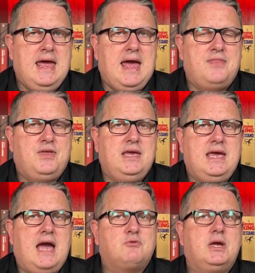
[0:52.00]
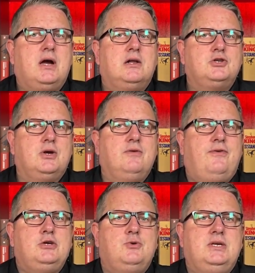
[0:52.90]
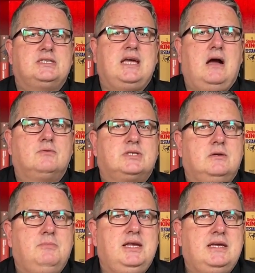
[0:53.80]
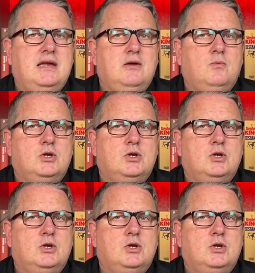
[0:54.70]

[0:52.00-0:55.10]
At the Agriculture and Fisheries Council meeting,